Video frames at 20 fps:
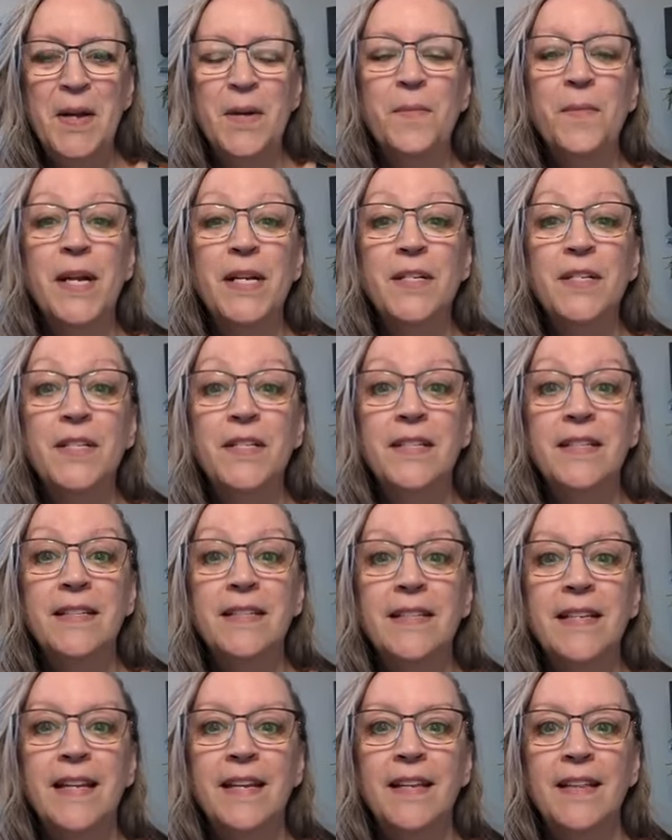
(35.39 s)
which
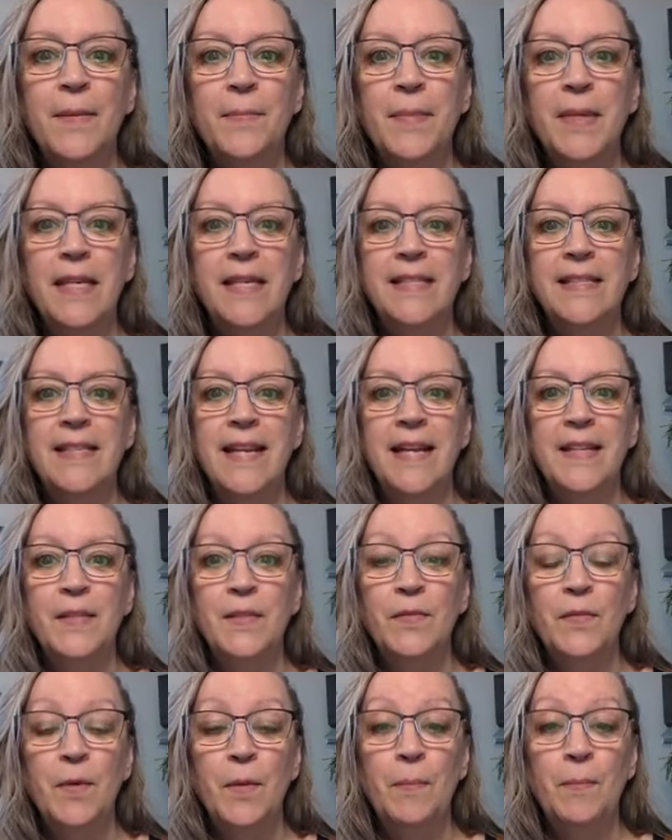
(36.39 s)
the B
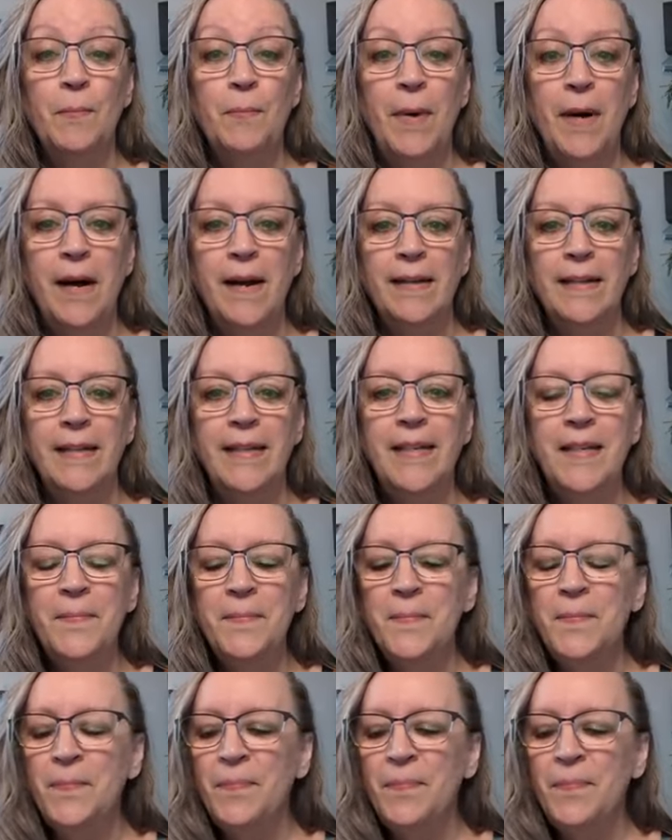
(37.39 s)
stands for body.